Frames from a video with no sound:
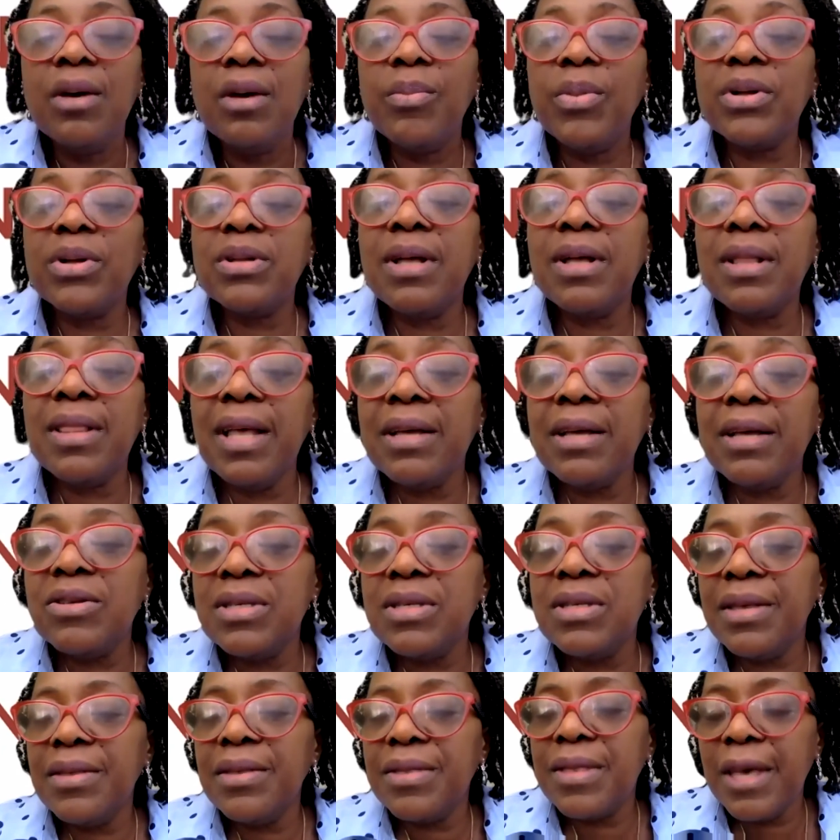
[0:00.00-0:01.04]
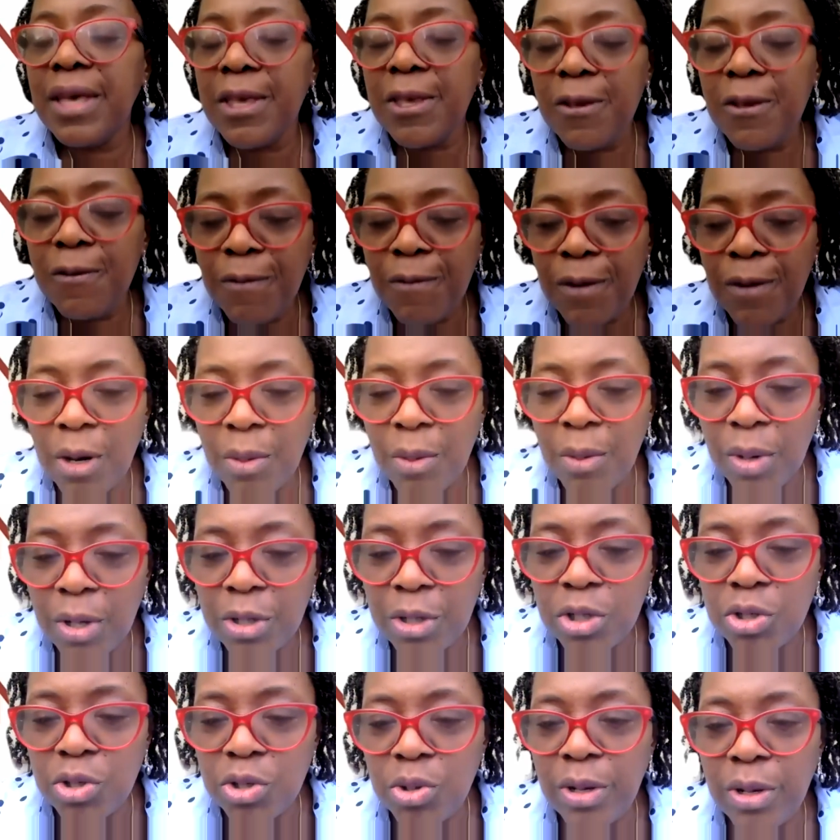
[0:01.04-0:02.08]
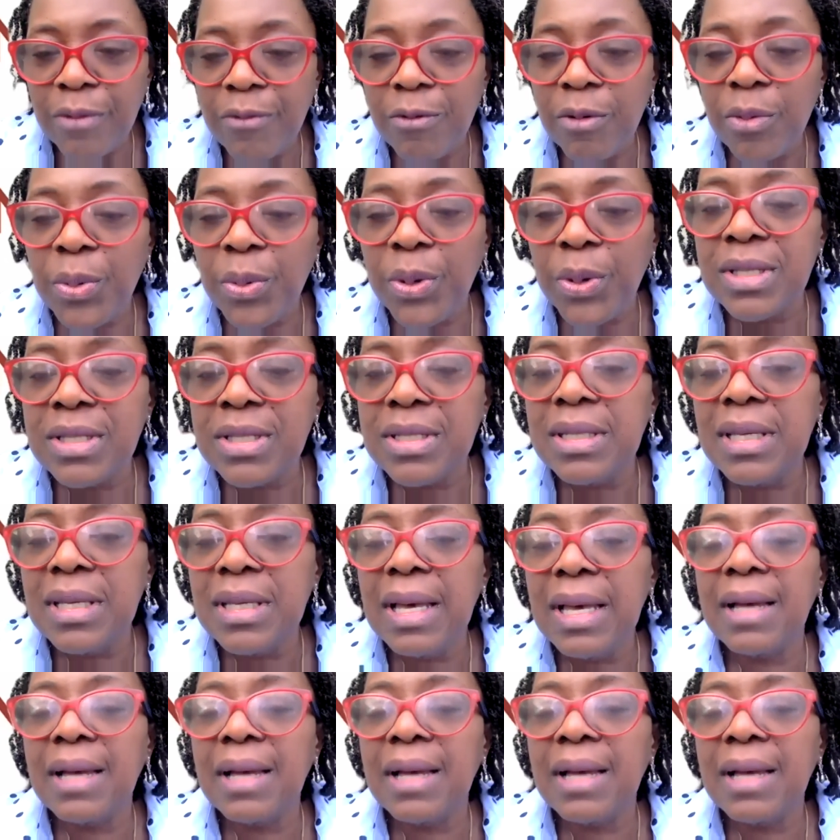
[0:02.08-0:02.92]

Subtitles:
But I'd like to say thank you very much to everybody.